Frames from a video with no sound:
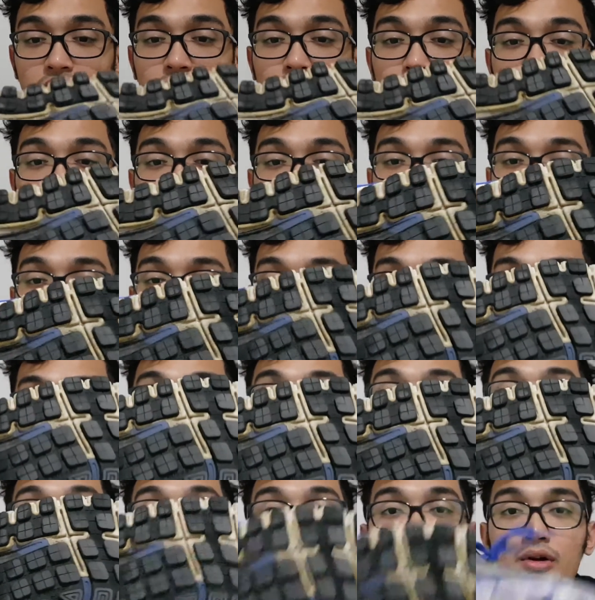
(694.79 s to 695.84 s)
of the
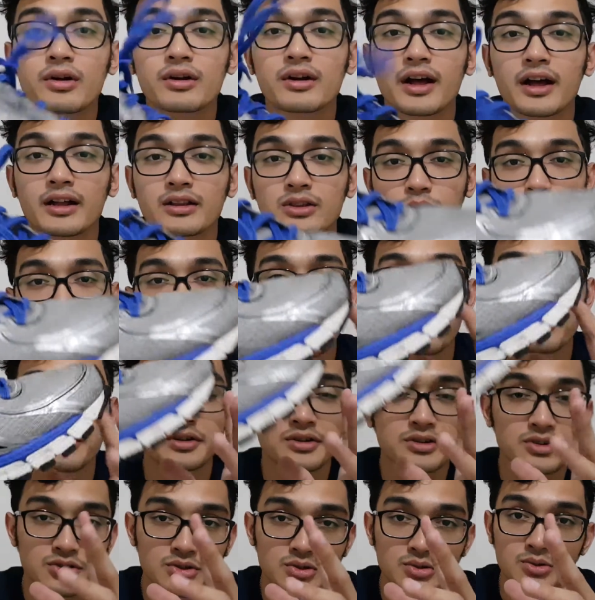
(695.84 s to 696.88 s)
worn and torn
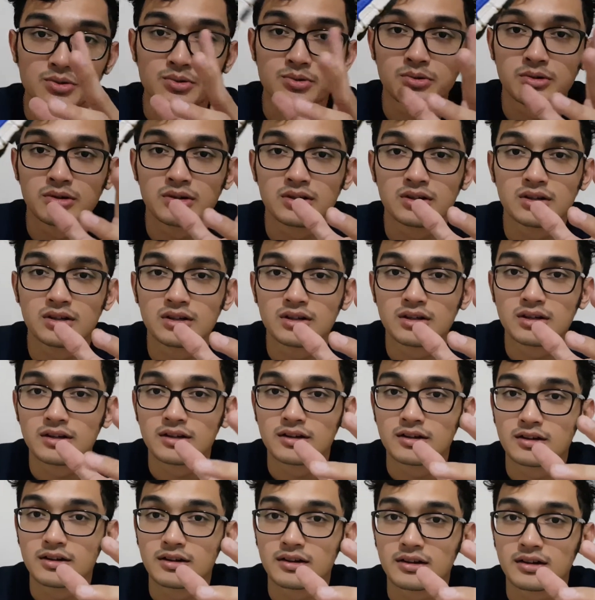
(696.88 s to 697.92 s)
shoe.
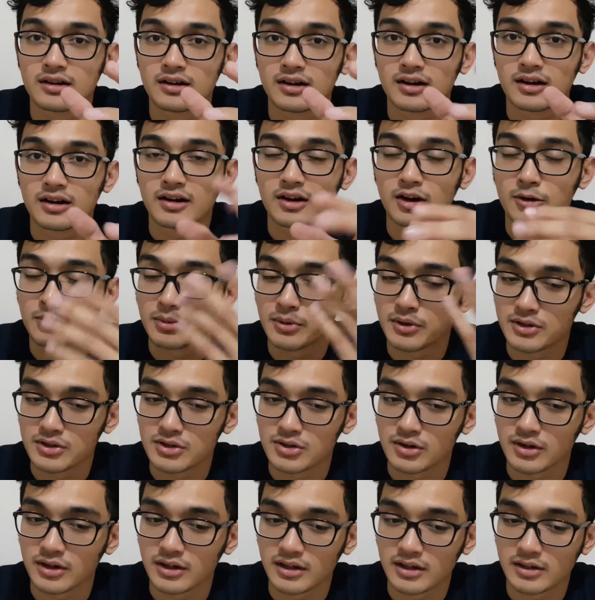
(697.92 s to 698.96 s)
Hope you
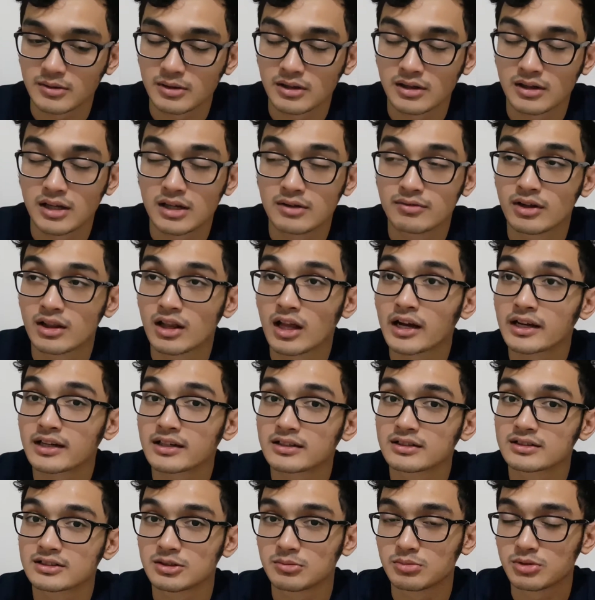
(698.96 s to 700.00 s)
enjoy. Leave a like,
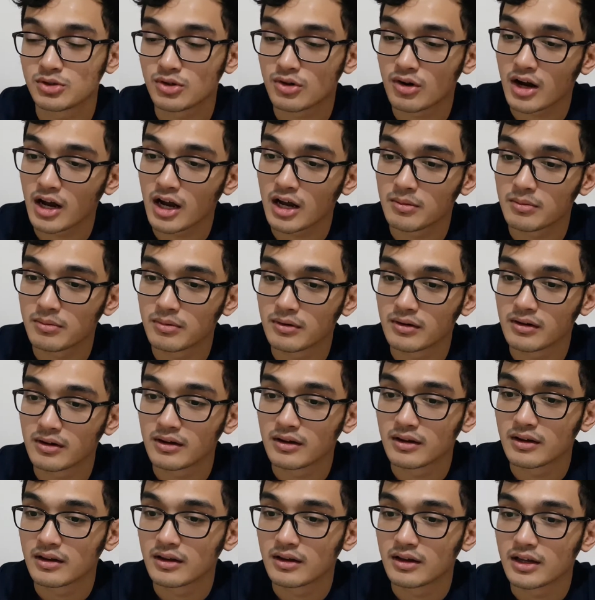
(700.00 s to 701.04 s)
subscribe.
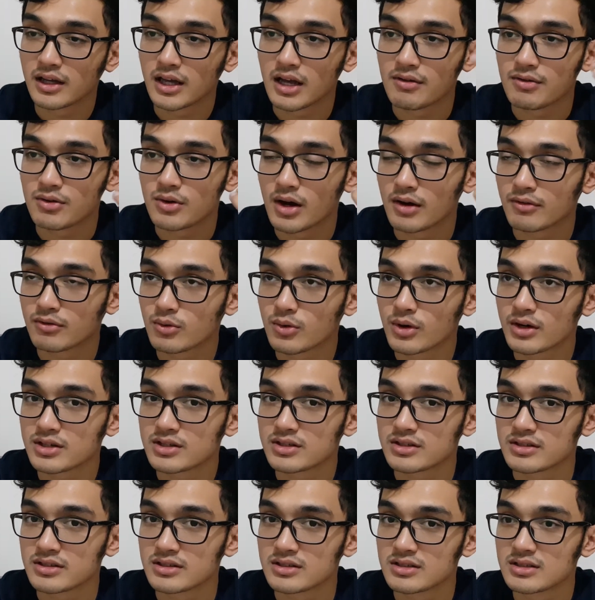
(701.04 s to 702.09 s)
If you have
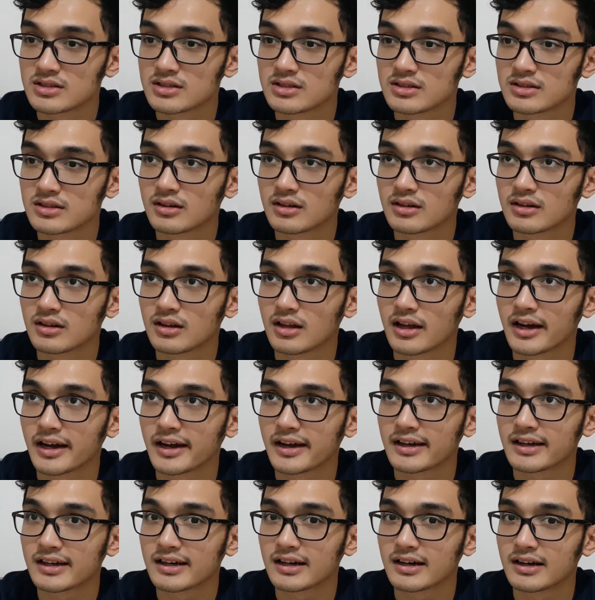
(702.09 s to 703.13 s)
questions
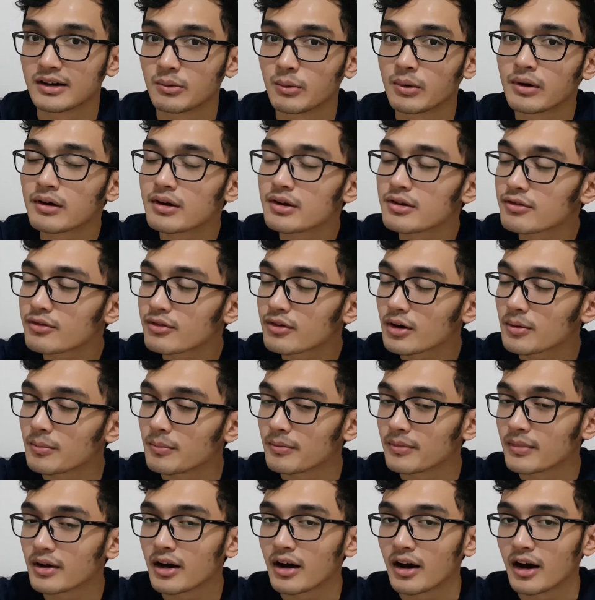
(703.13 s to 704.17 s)
like, where are you from?
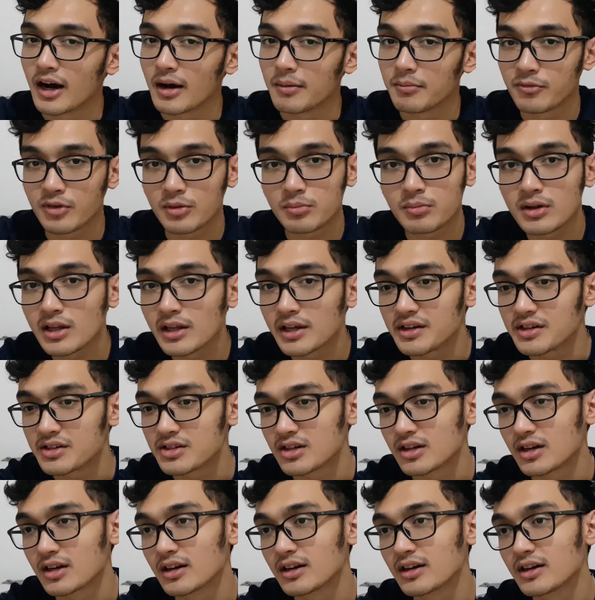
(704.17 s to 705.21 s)
I'm from
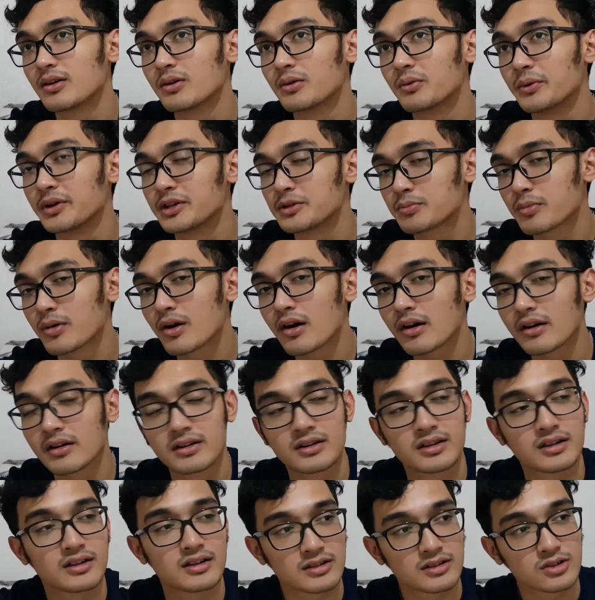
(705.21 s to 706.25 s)
Malaysia. Which
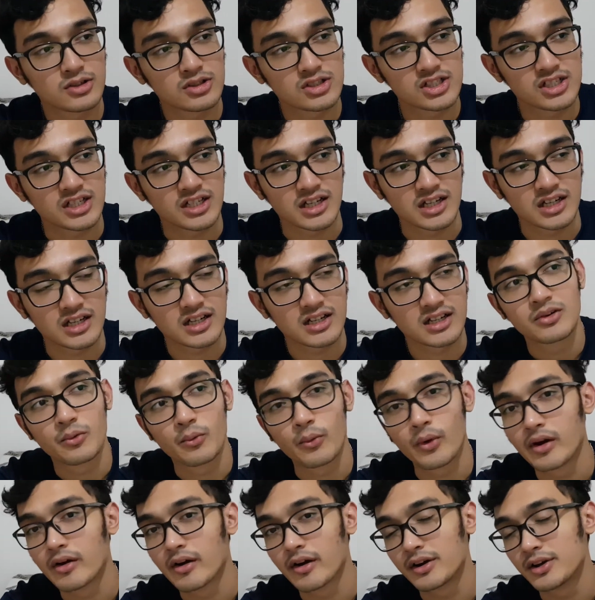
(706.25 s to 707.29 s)
part? Kuching.
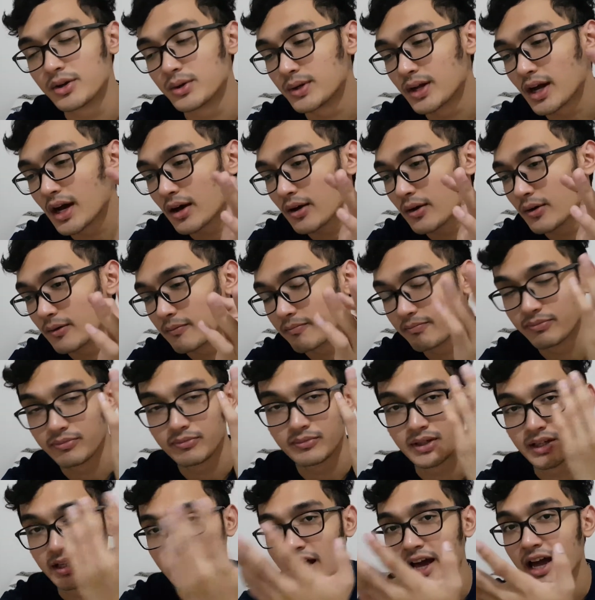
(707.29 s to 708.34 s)
Where are you now?
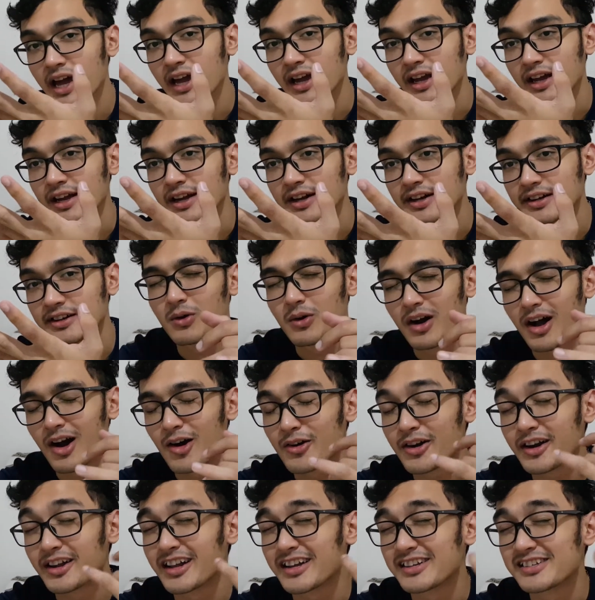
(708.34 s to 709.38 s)
Penang. How
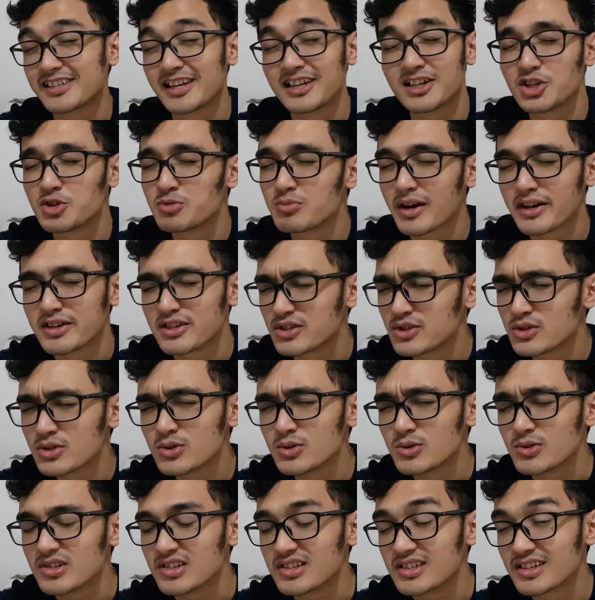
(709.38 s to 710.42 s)
can I send you my
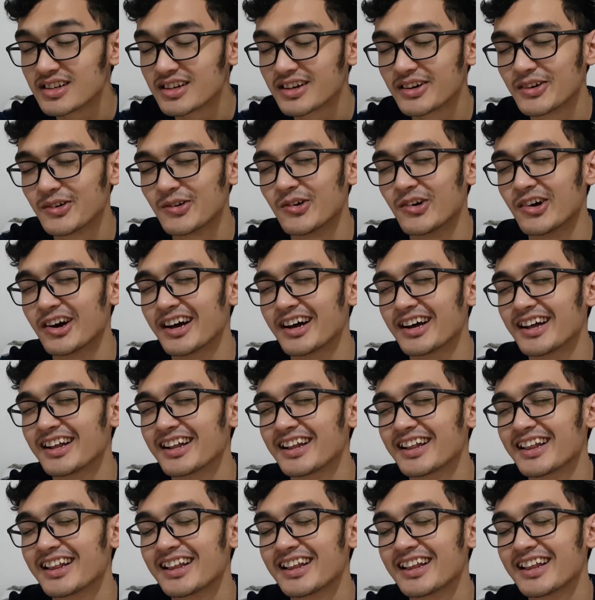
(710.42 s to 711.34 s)
shoes? Well,